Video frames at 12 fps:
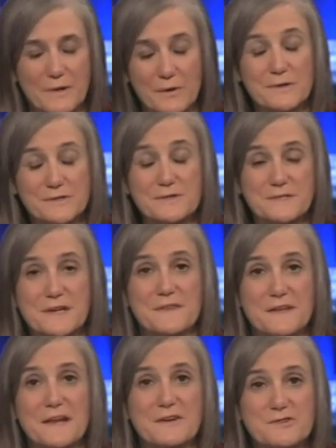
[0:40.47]
but also
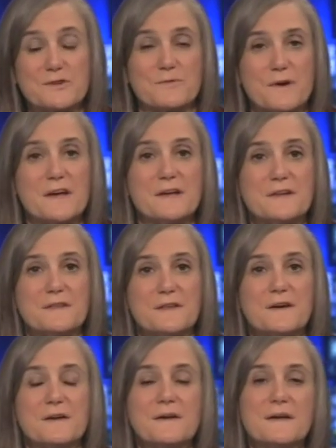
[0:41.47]
saying they'd actually raid
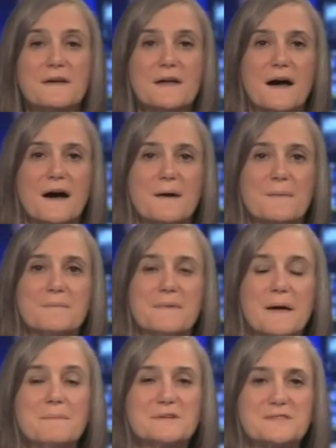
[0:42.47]
the
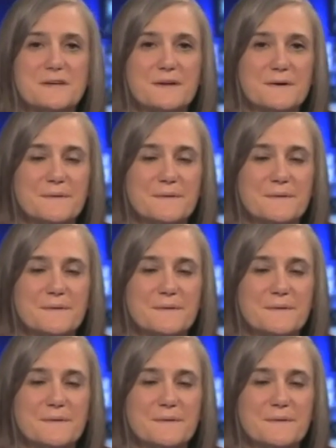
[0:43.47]
embassy.